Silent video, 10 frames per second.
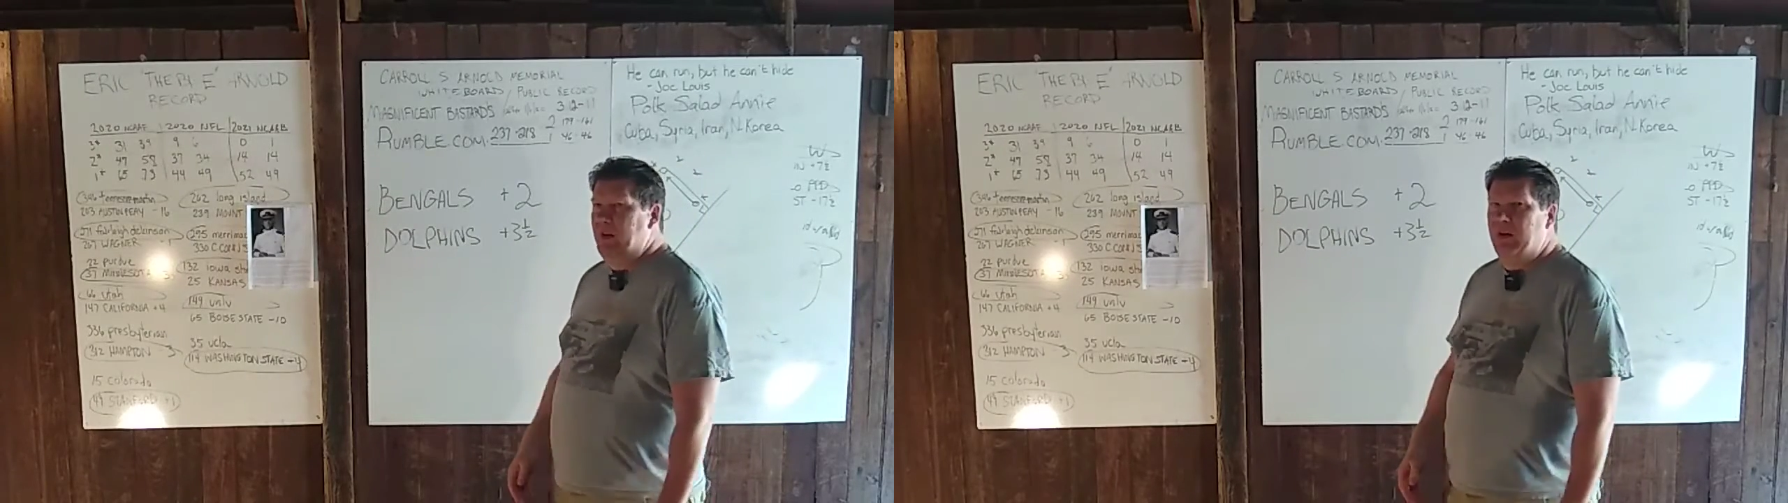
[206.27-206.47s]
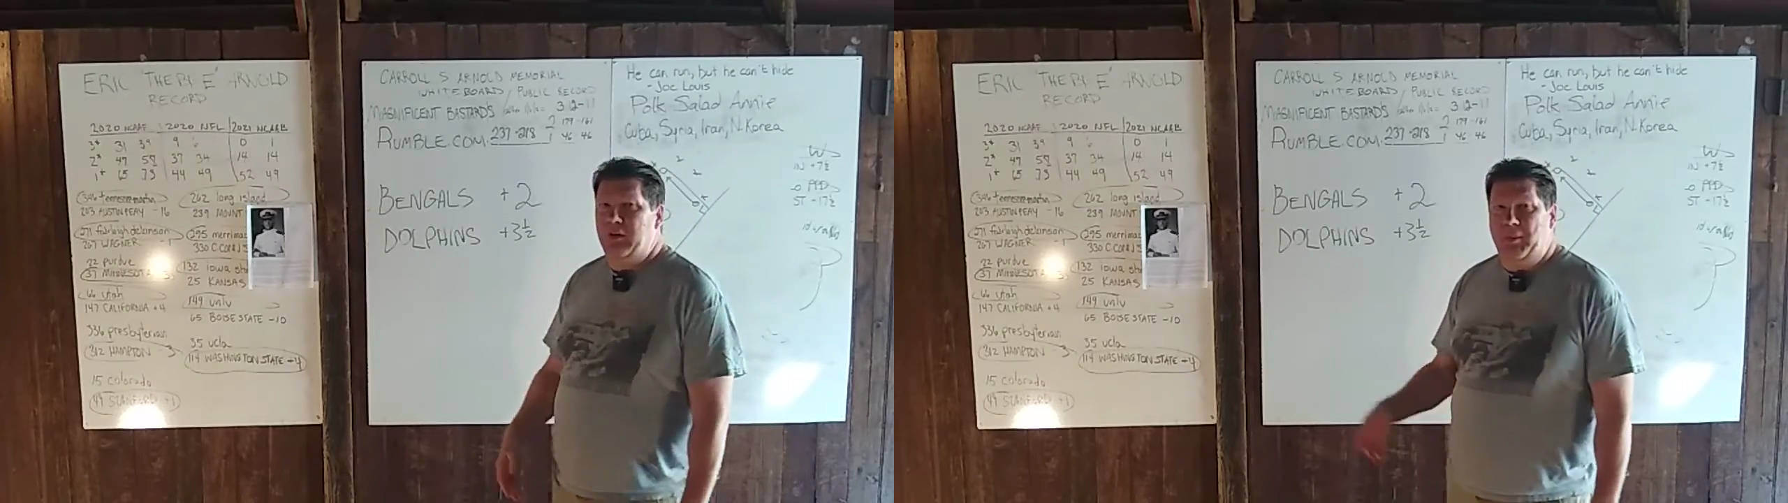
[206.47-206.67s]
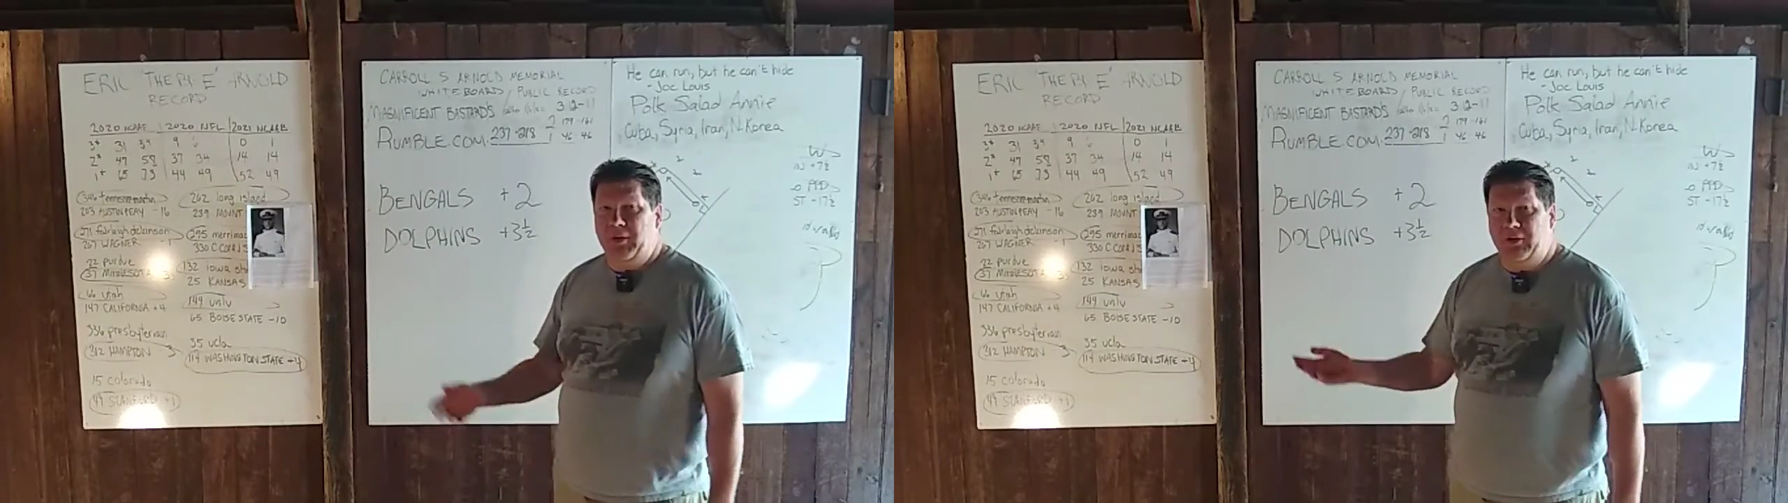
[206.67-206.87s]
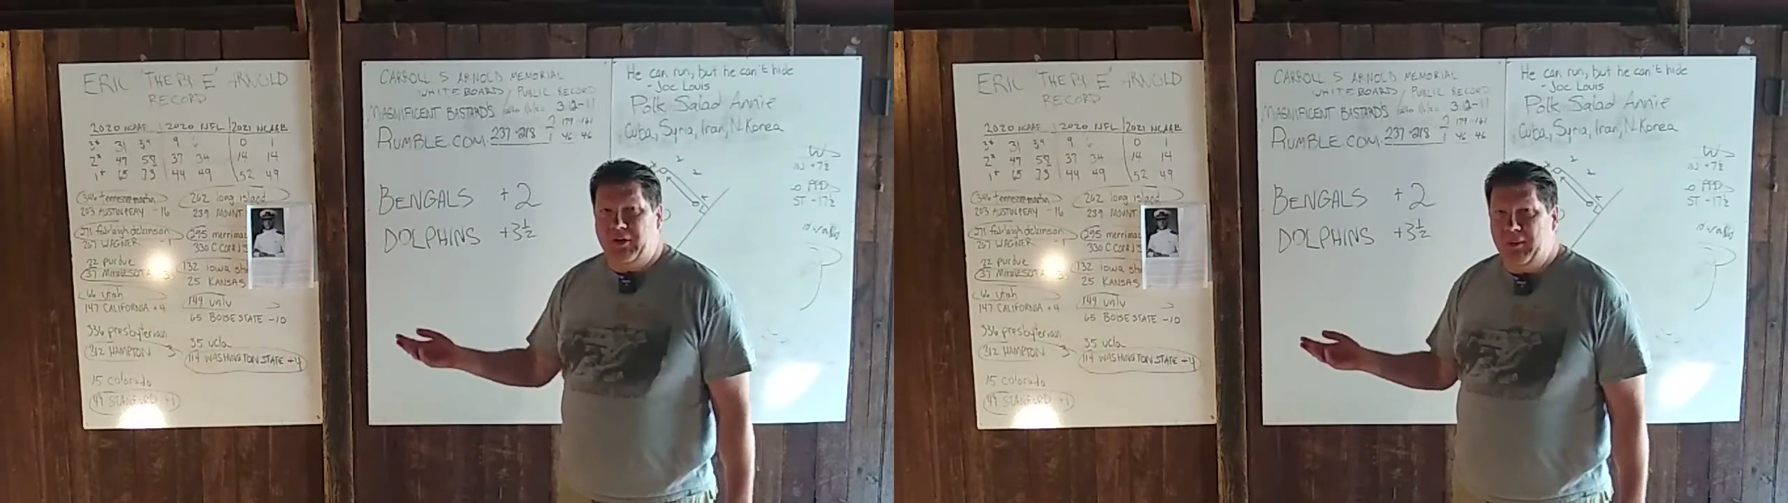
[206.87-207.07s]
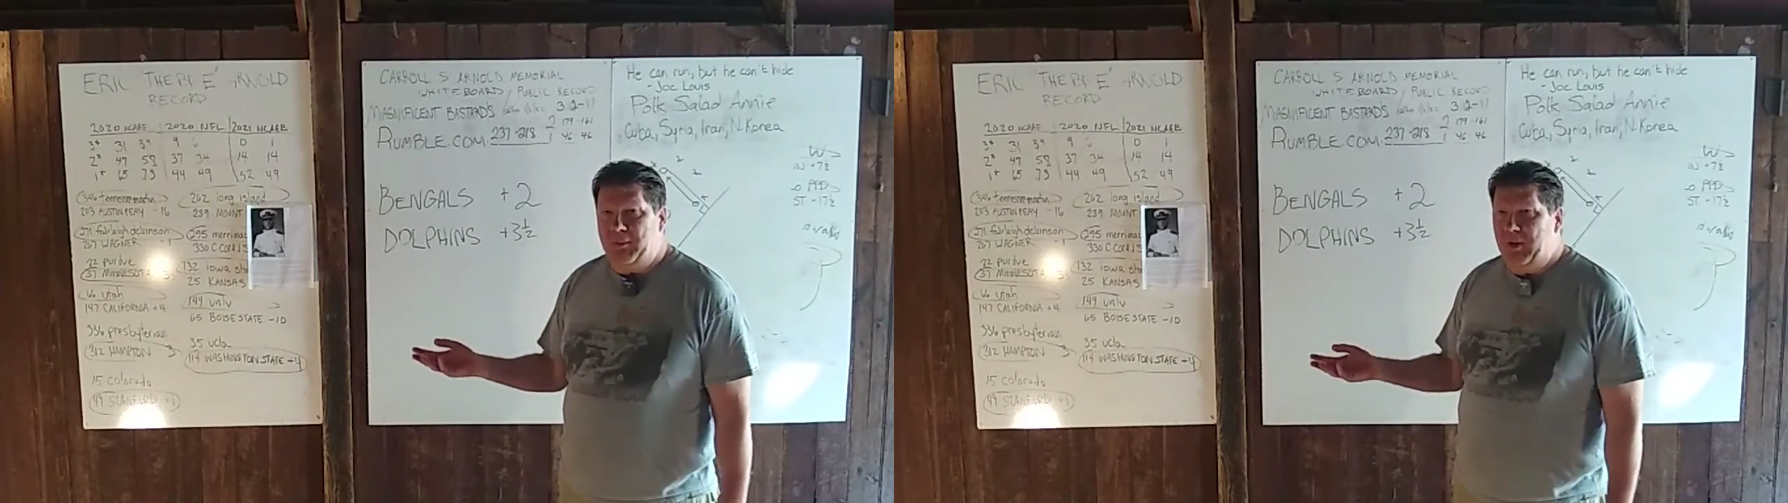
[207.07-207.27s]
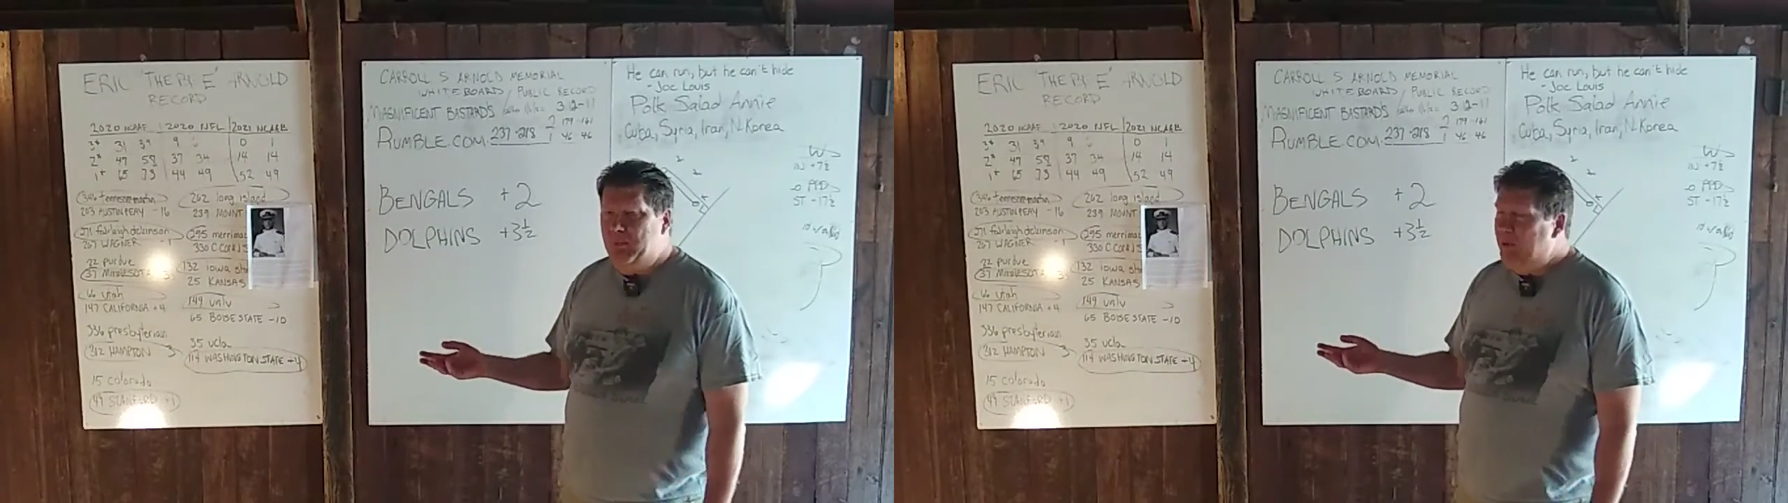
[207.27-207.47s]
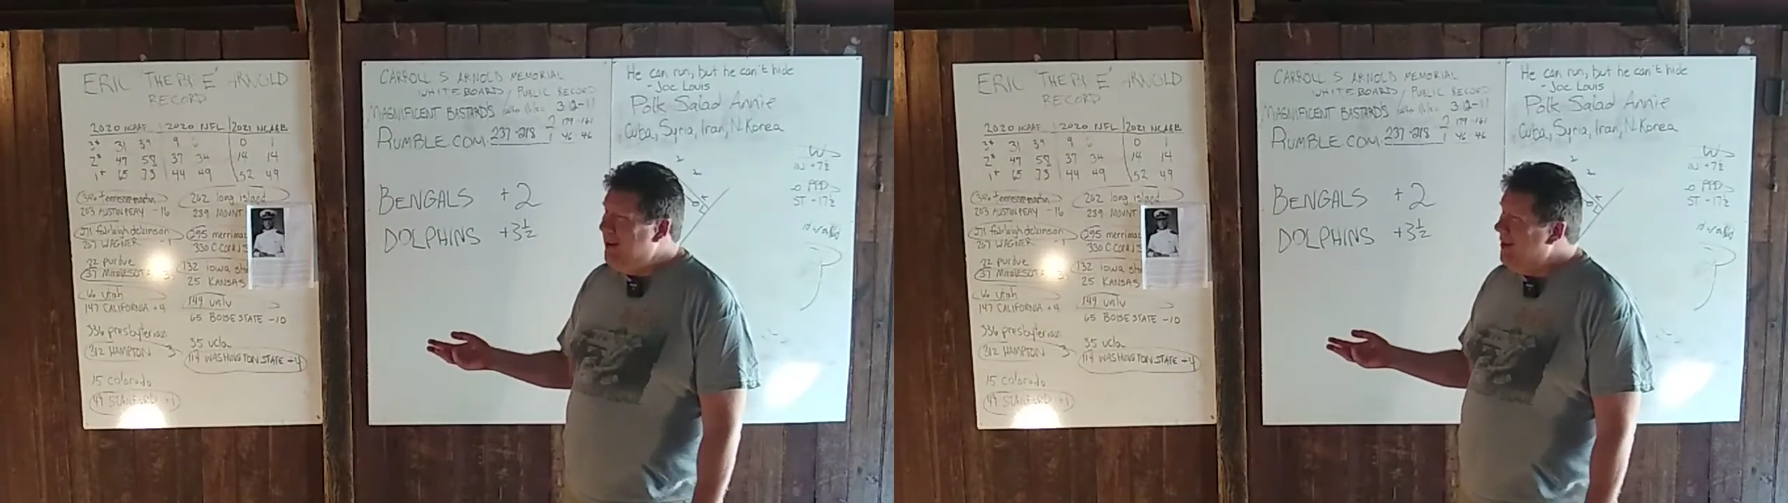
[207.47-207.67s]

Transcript: You know, the Bills got beat pretty